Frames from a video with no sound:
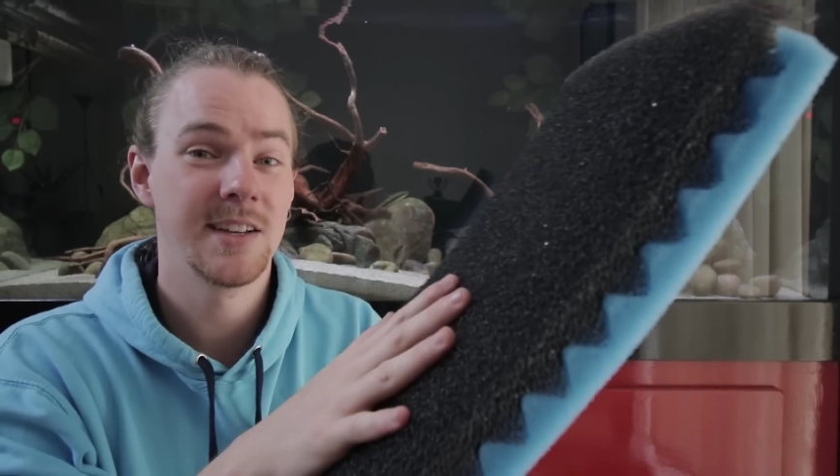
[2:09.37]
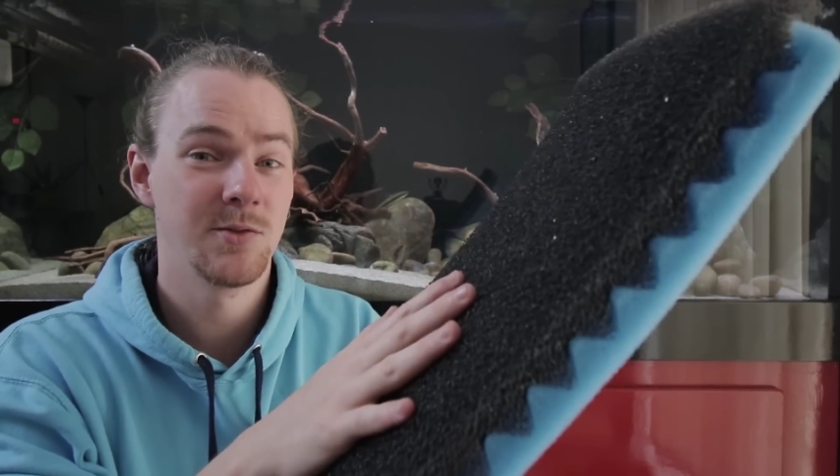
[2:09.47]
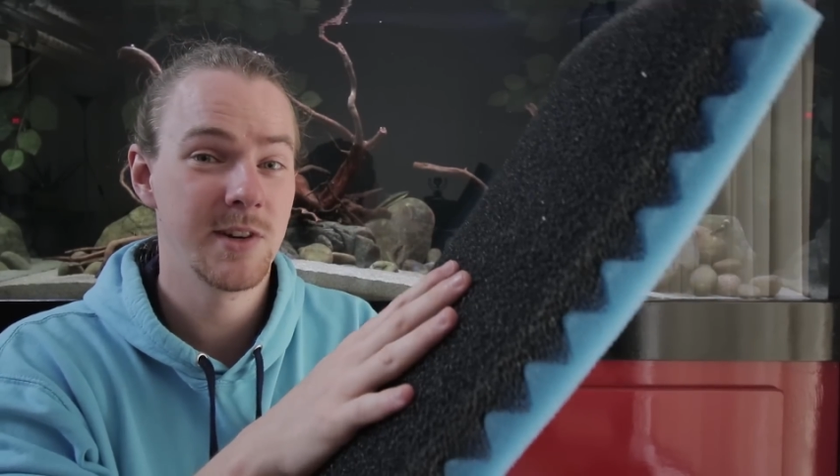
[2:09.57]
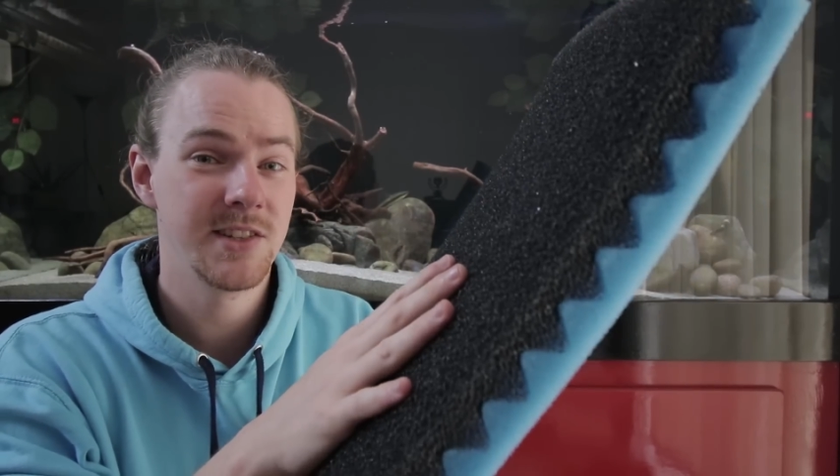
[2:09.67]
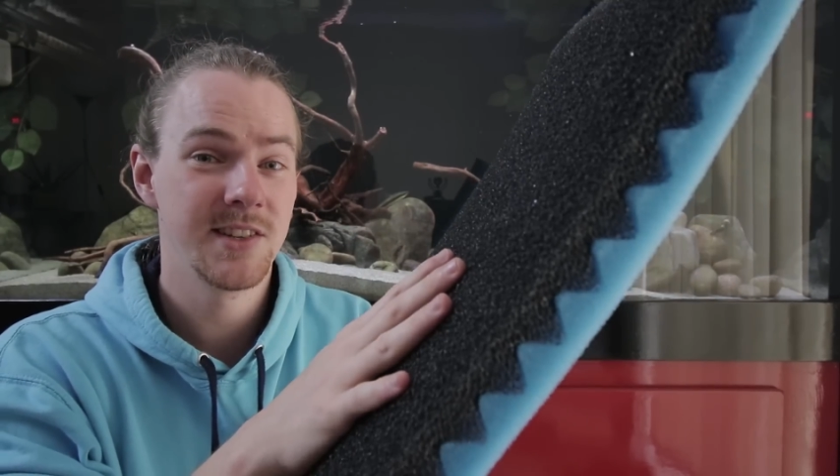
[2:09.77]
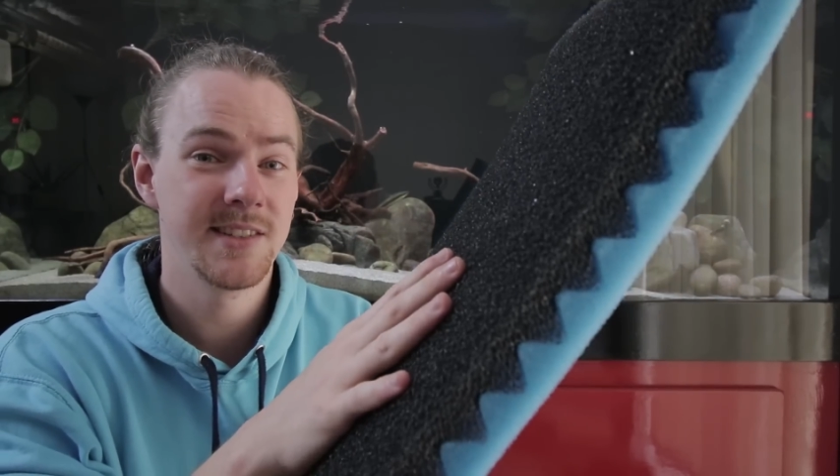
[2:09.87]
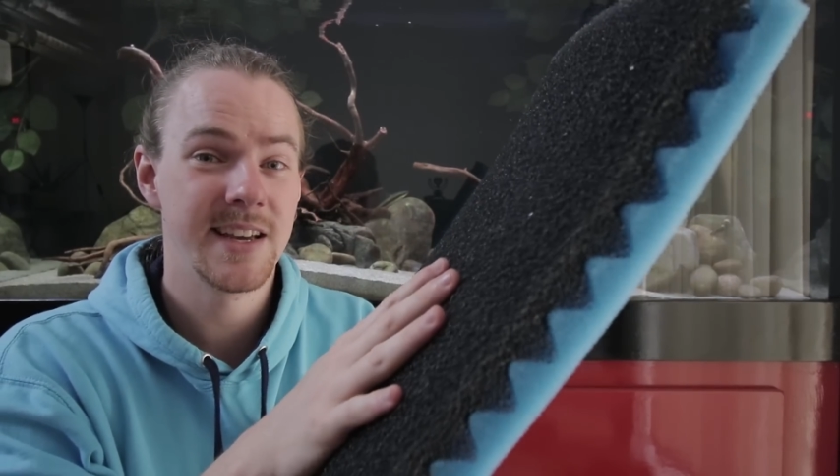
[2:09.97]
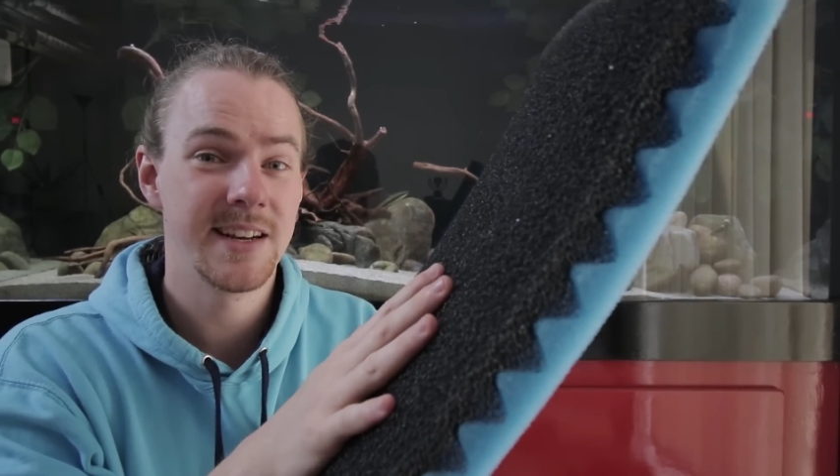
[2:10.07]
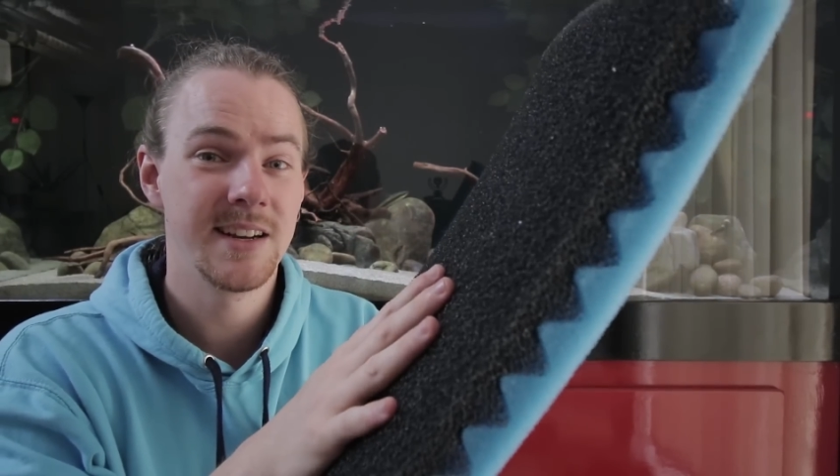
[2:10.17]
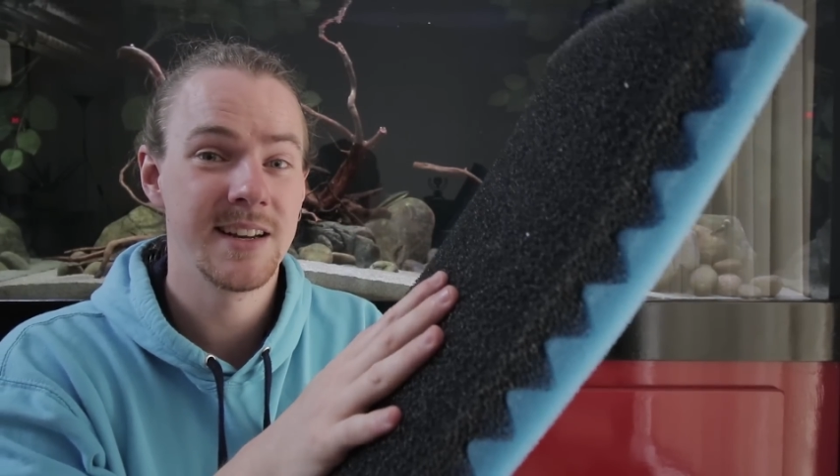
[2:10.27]
as Richard
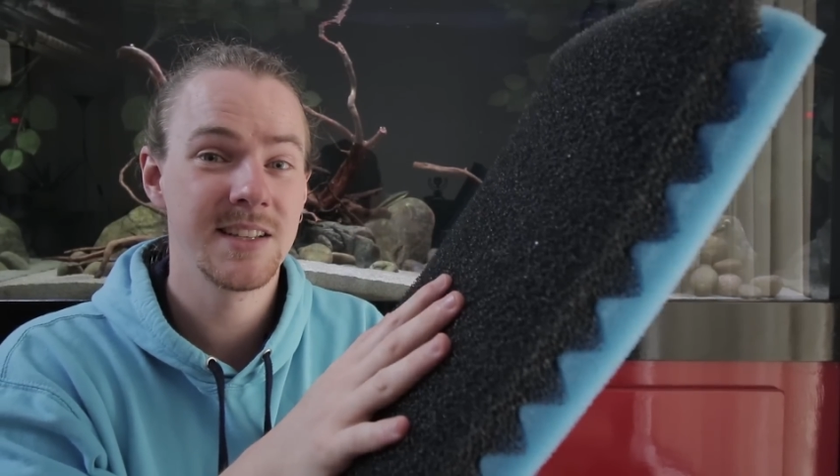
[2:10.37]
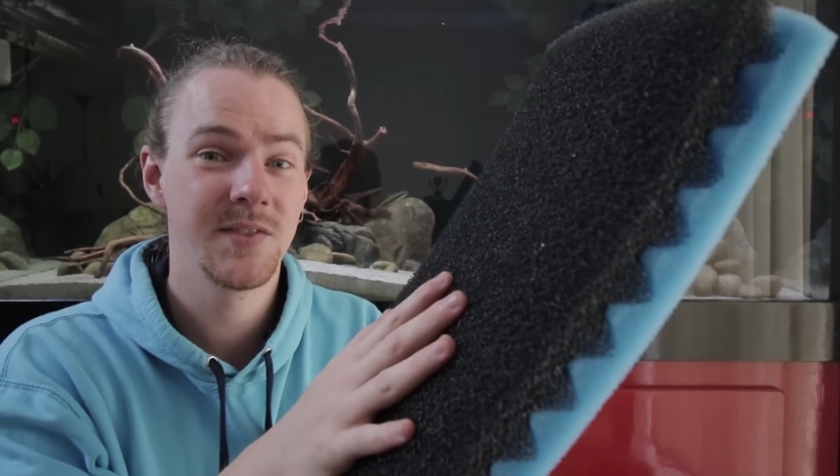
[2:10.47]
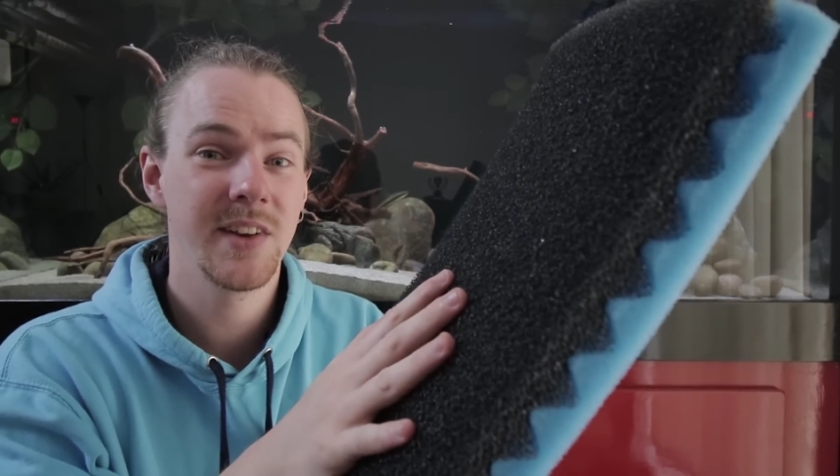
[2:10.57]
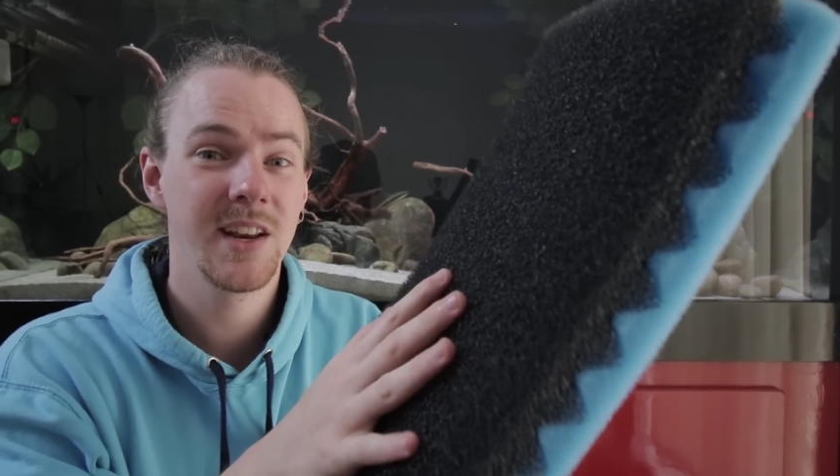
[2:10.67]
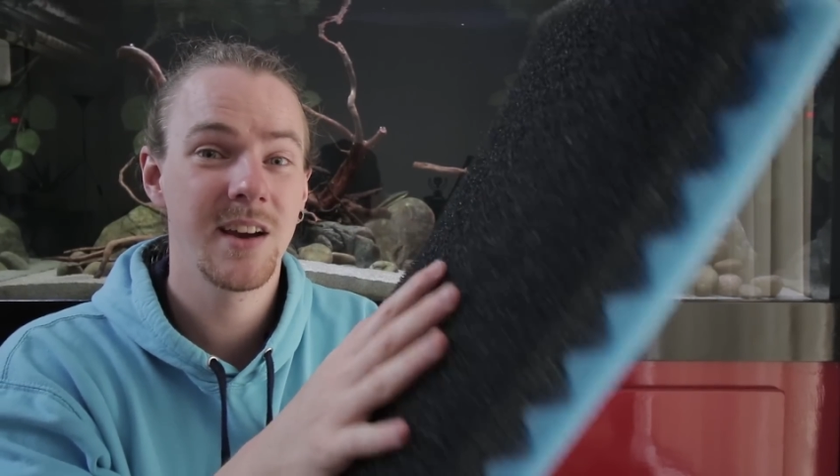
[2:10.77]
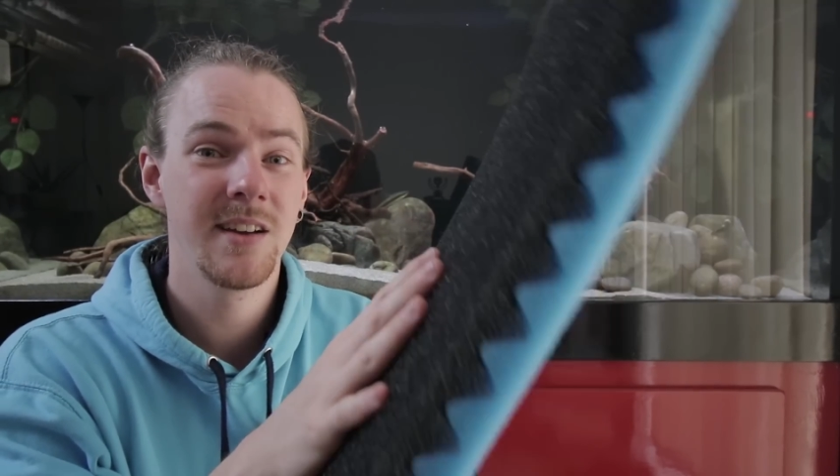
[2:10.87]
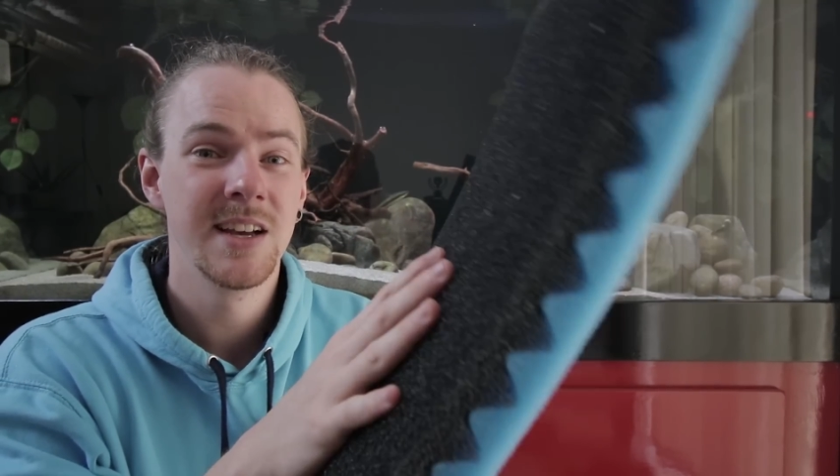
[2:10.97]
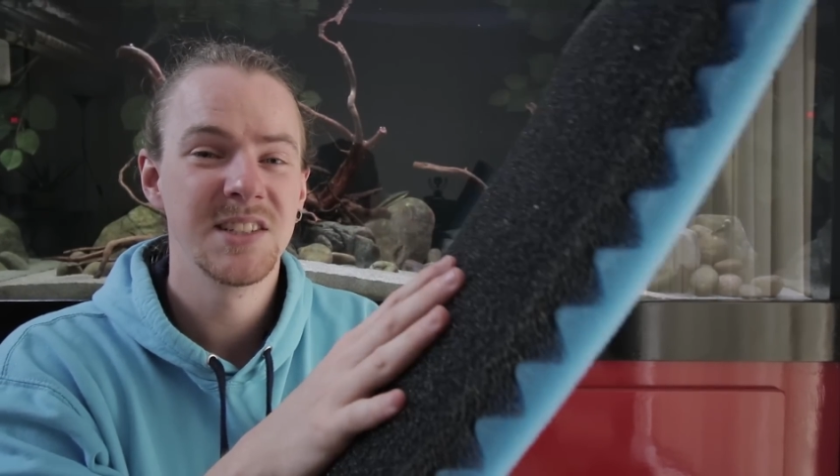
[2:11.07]
said in his video,